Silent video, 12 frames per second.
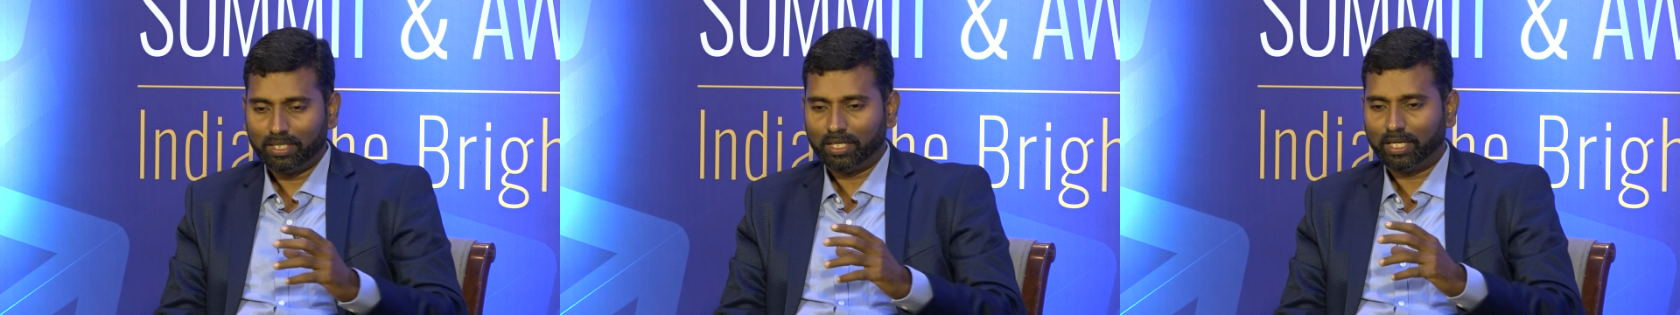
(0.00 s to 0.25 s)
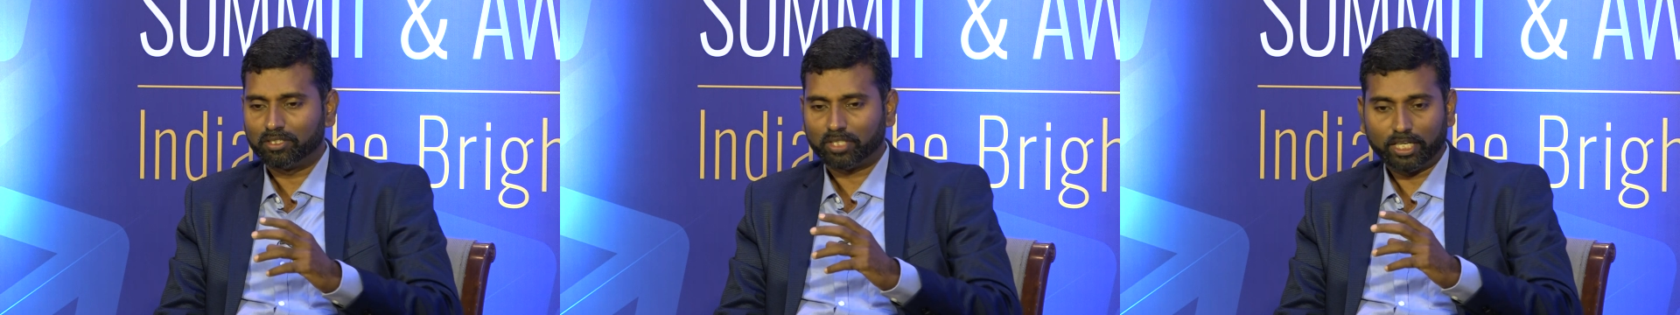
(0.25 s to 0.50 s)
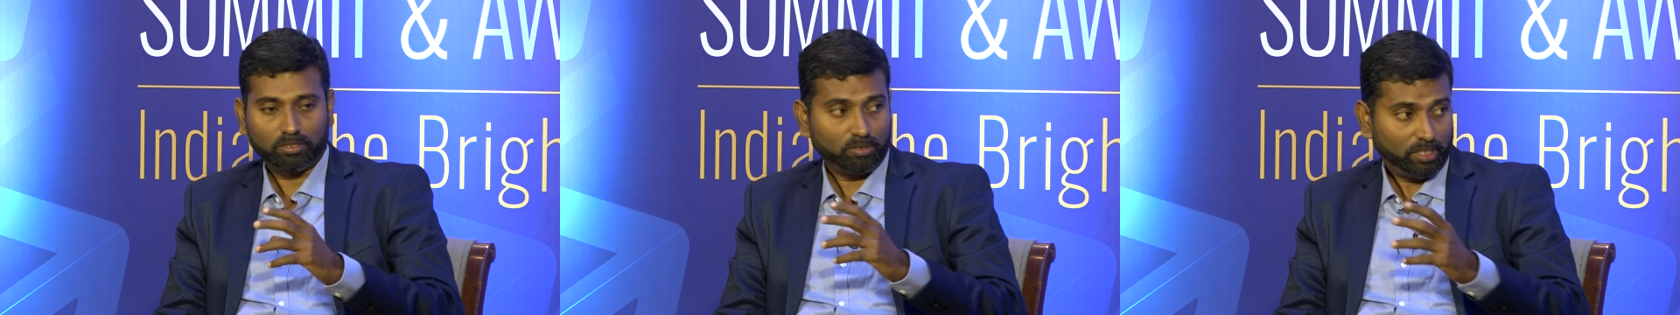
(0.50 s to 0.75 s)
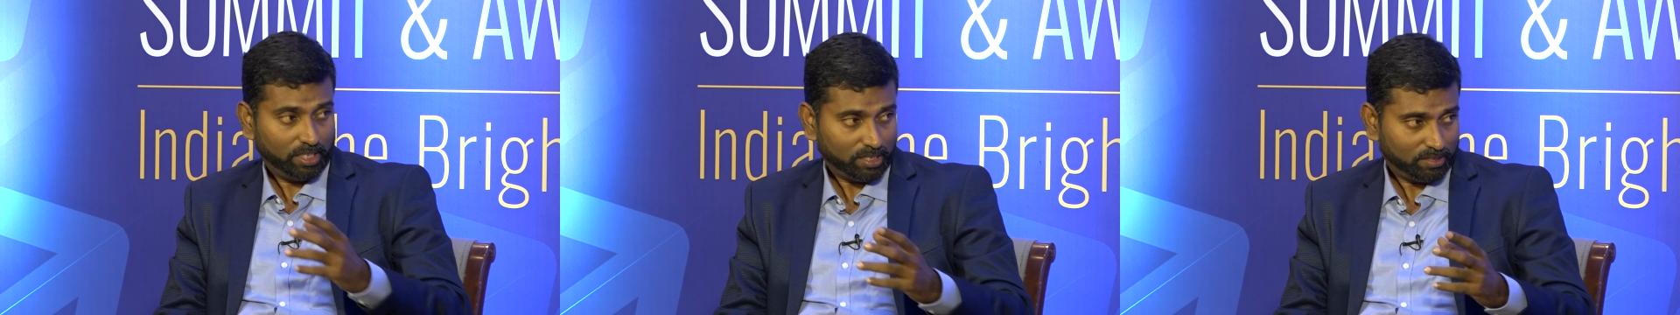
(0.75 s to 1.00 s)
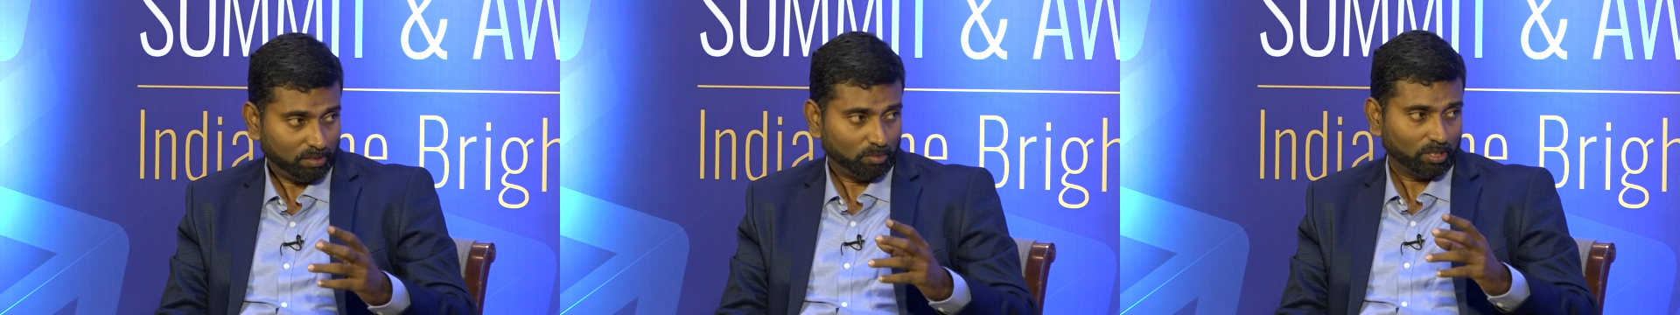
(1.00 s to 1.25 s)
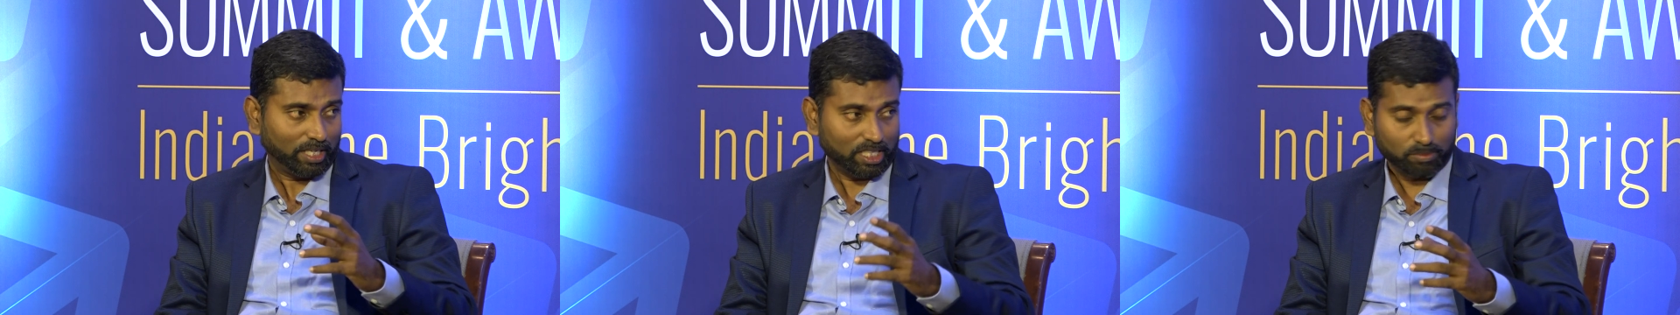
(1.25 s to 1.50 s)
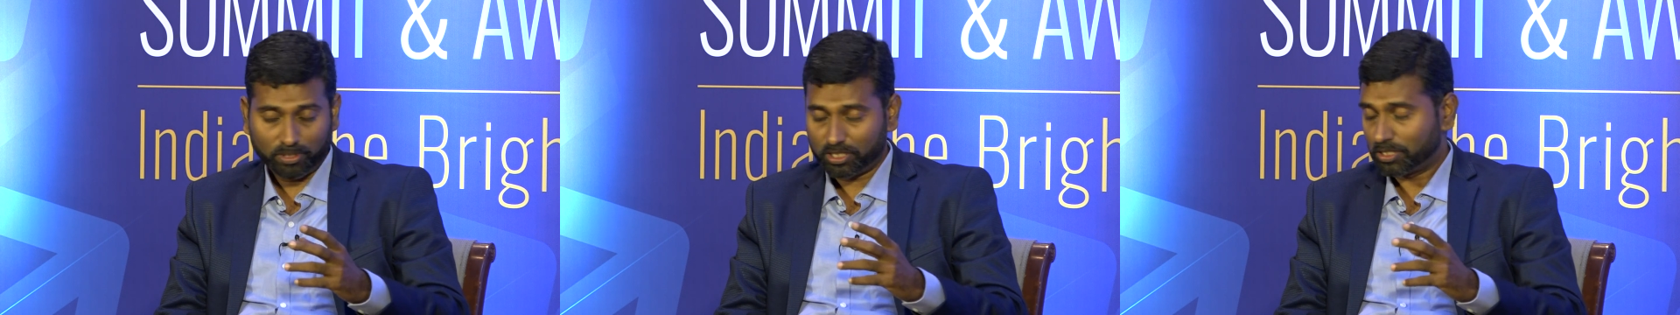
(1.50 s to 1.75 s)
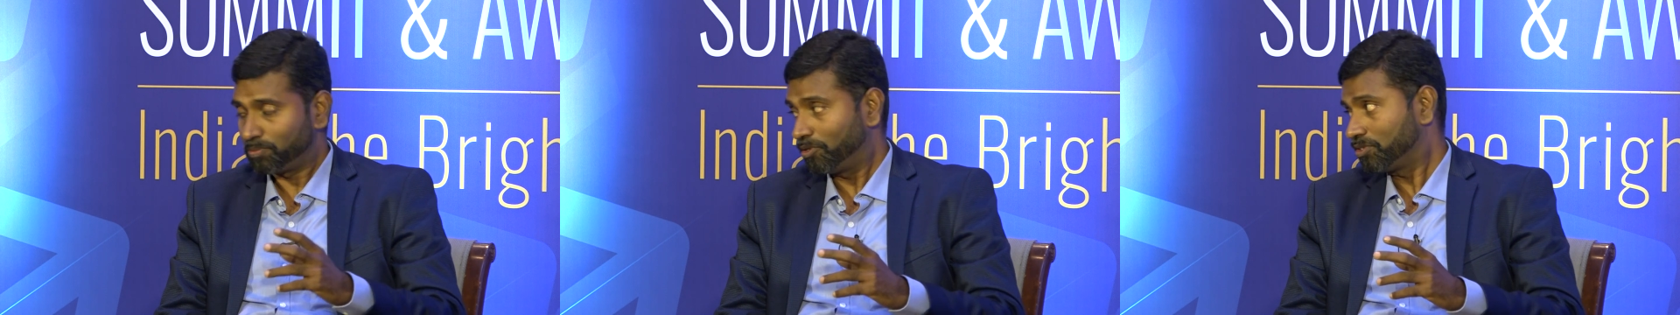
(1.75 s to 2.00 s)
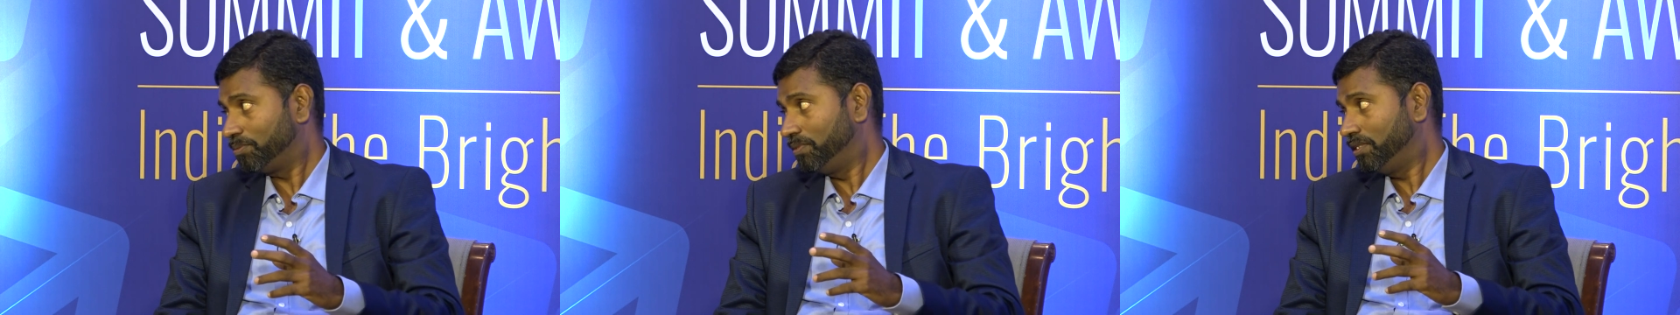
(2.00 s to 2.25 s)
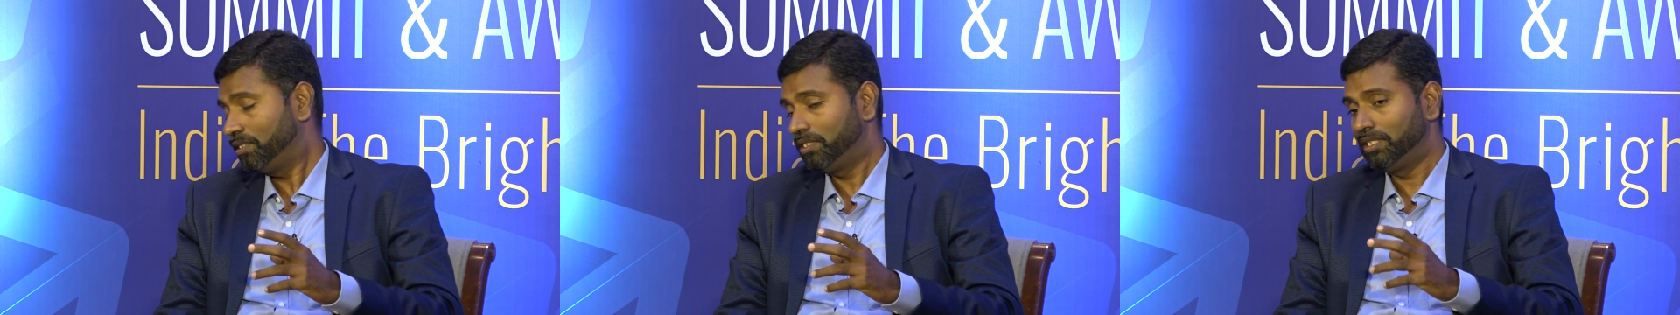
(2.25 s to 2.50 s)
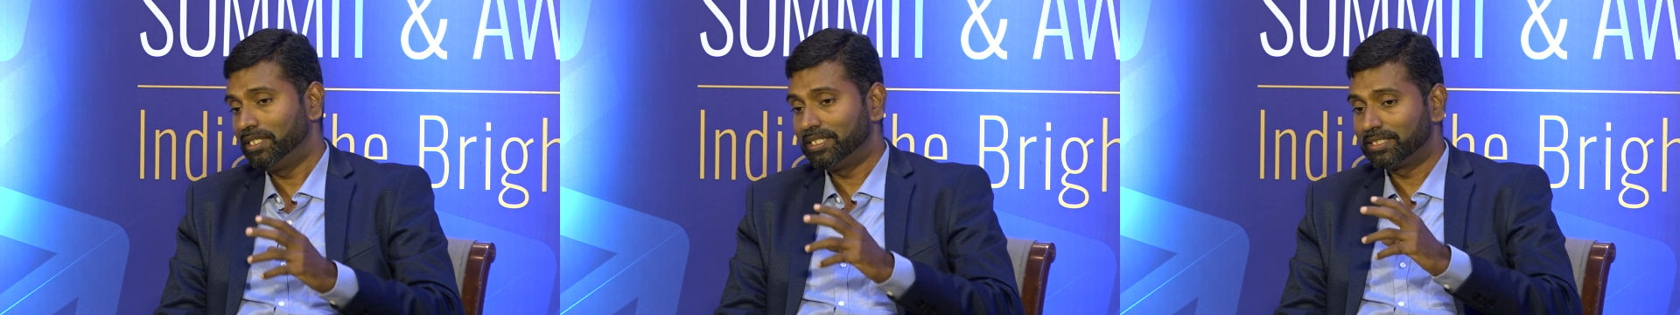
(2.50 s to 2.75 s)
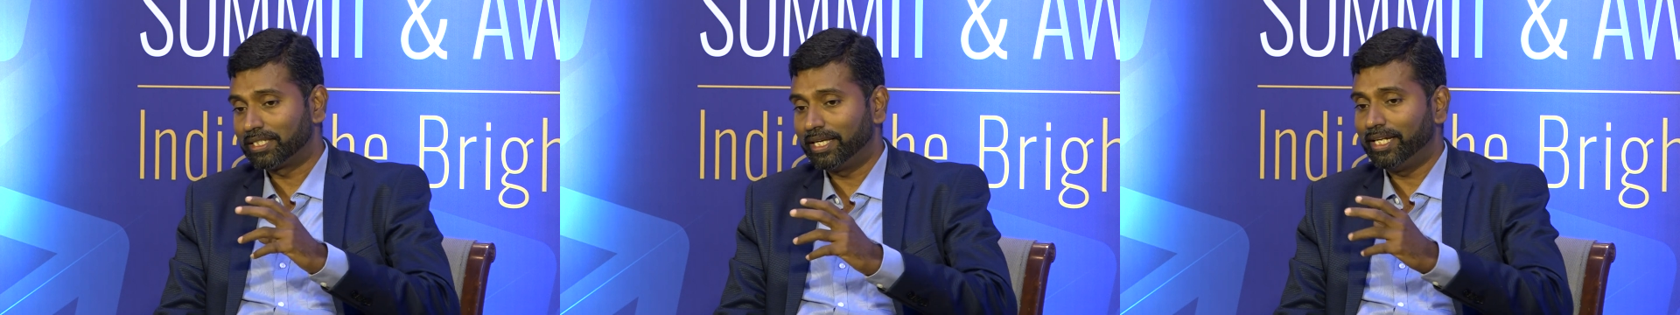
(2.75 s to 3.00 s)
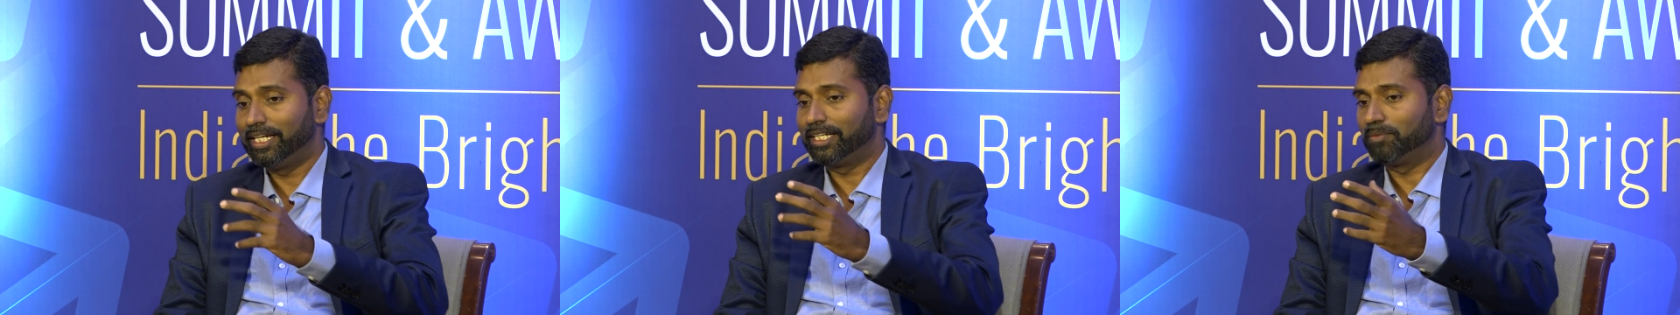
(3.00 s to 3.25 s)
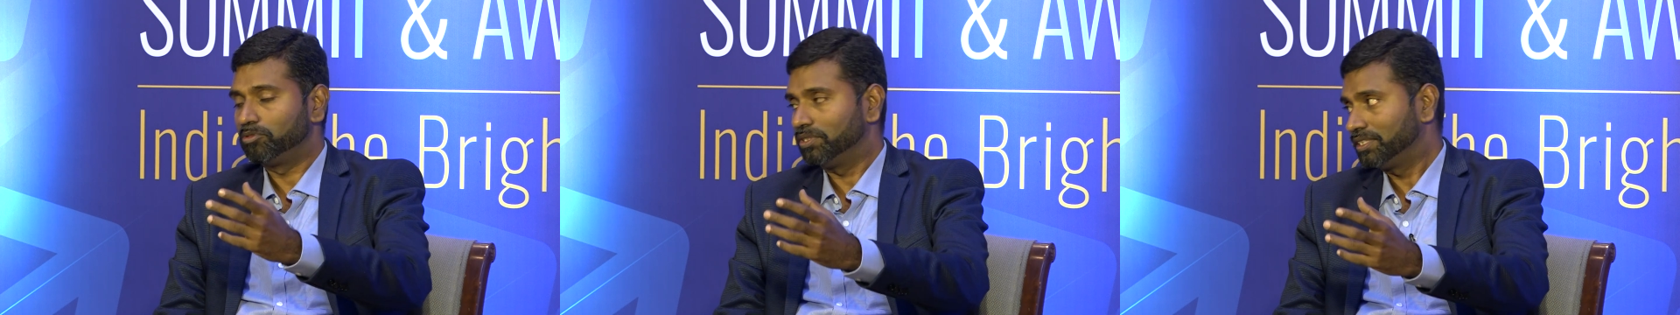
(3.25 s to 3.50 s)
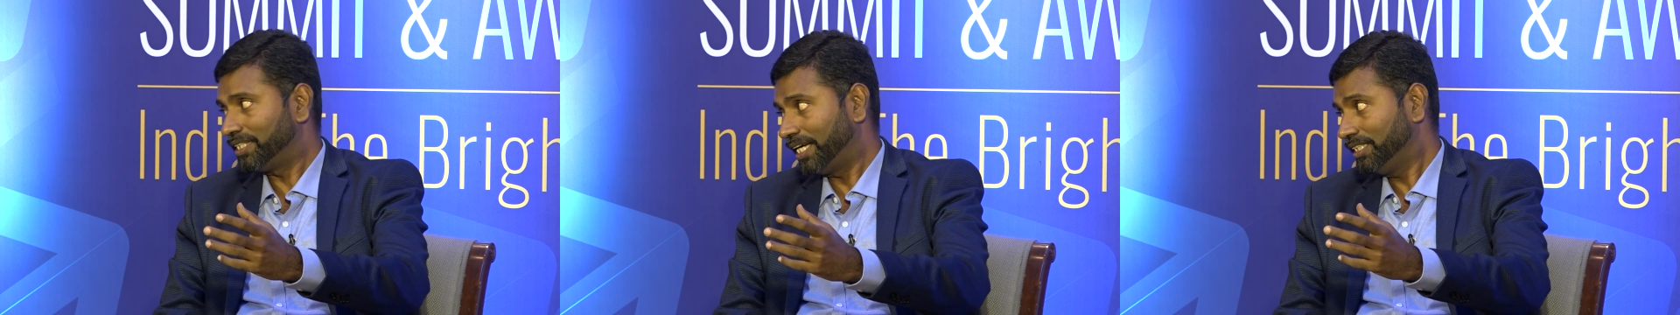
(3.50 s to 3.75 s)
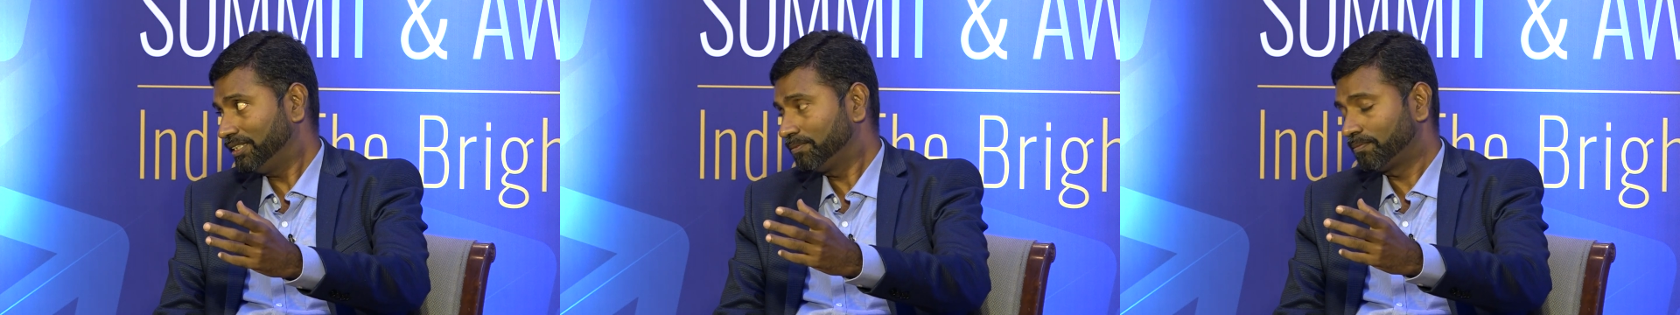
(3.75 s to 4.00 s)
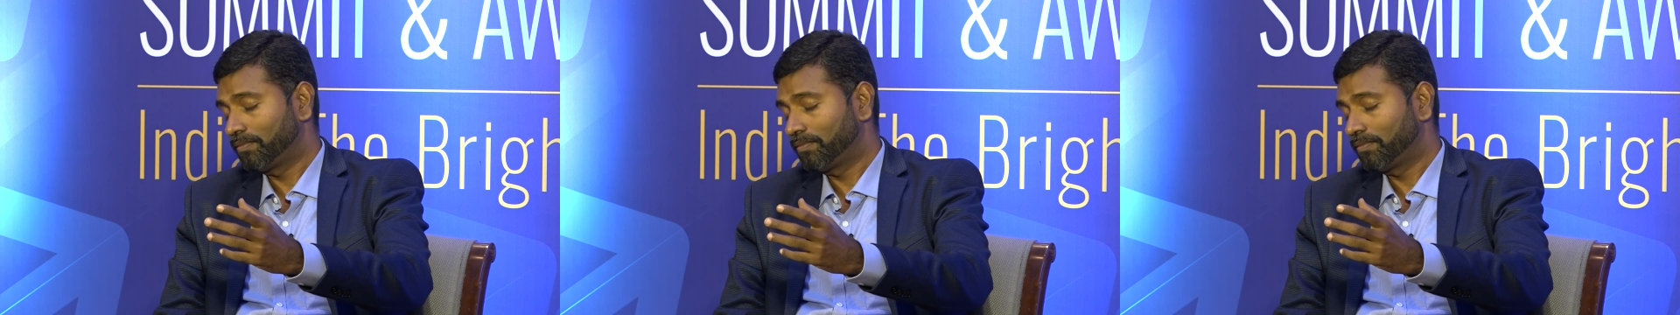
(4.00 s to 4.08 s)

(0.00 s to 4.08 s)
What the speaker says: and try to de-risk the model as much as possible, scale it up to a size,